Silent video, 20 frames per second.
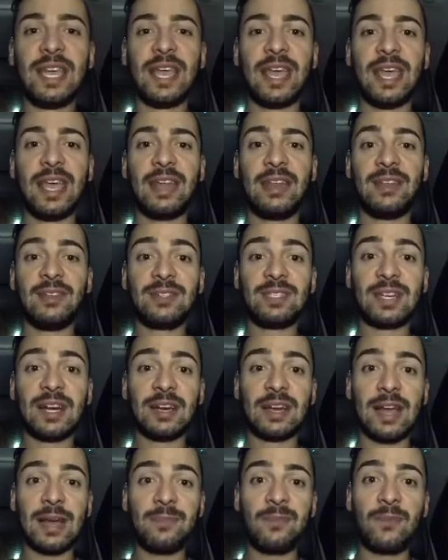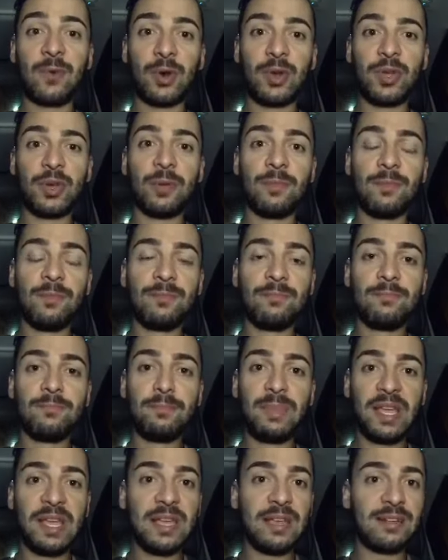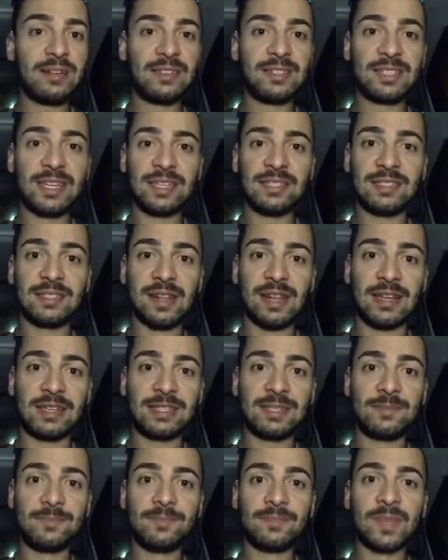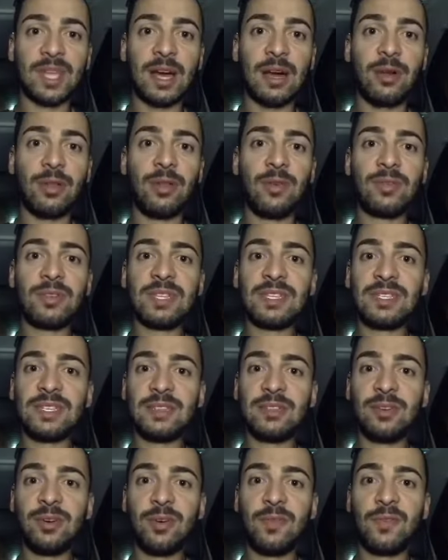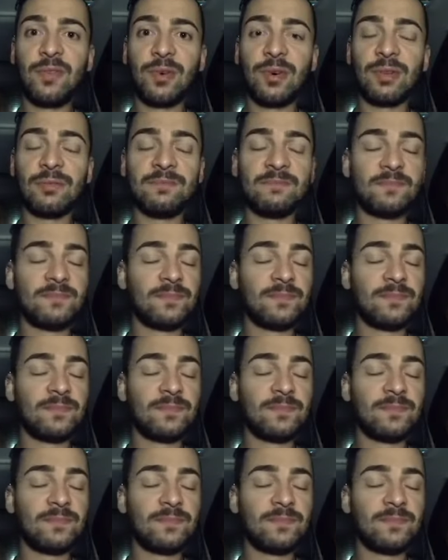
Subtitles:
and you turn up for your beginner's dance class. How long does it go for?